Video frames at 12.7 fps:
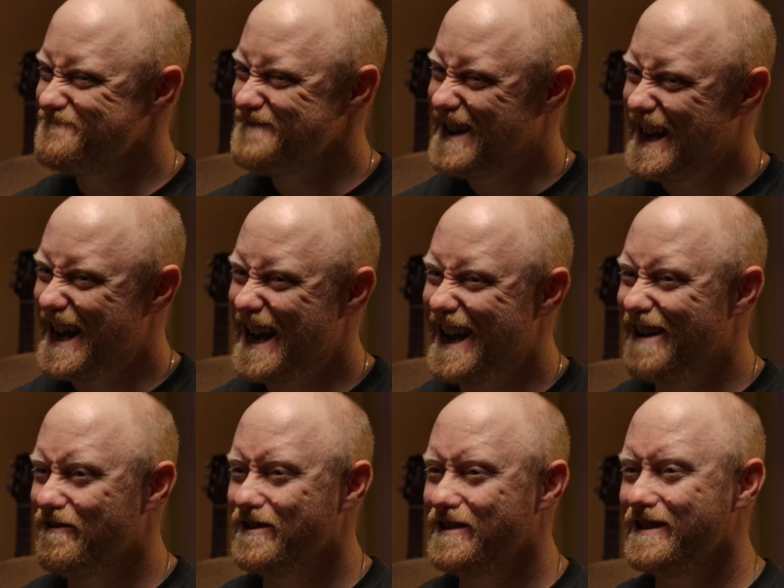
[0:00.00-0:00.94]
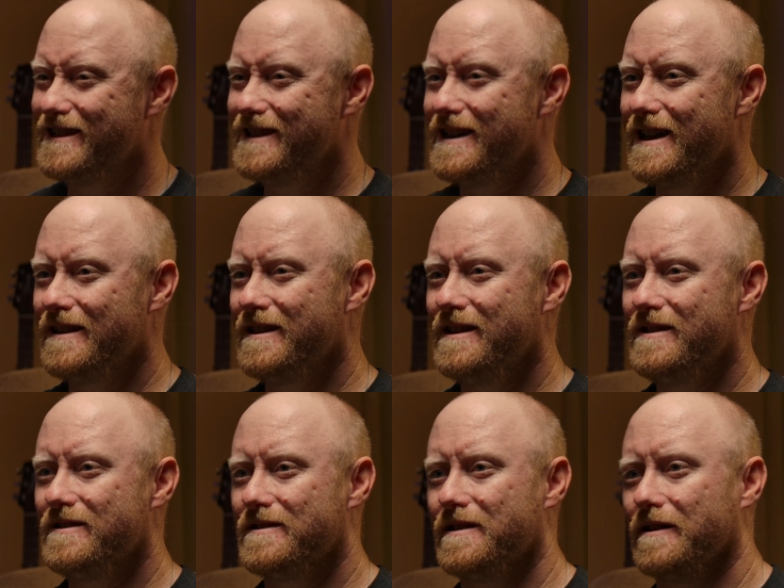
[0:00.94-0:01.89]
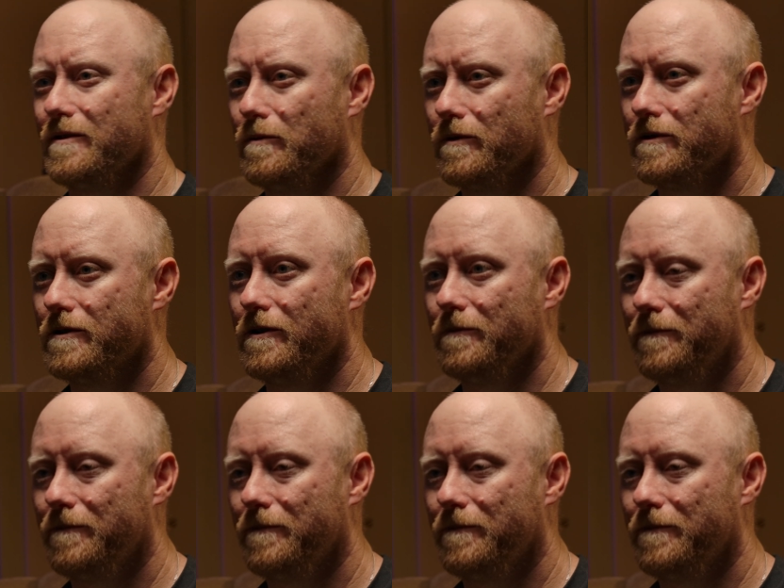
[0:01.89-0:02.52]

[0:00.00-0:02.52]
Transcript: yeah, it was not the easiest thing in the world to do.